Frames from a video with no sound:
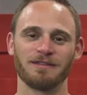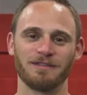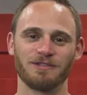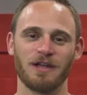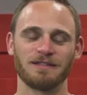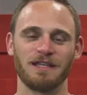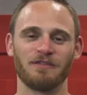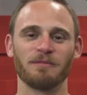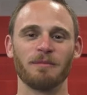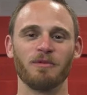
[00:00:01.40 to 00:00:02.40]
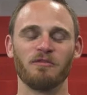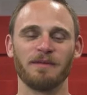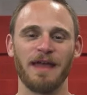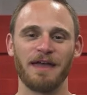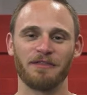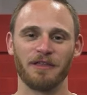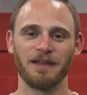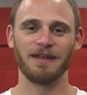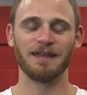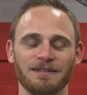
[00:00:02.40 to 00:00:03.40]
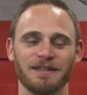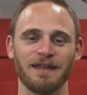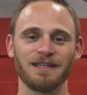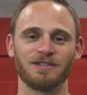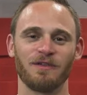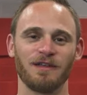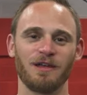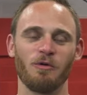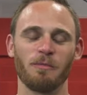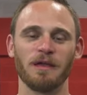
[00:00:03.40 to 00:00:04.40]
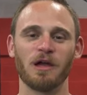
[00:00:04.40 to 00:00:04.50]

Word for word: this is Jesse from The Movement Athlete. In today's video, we'll be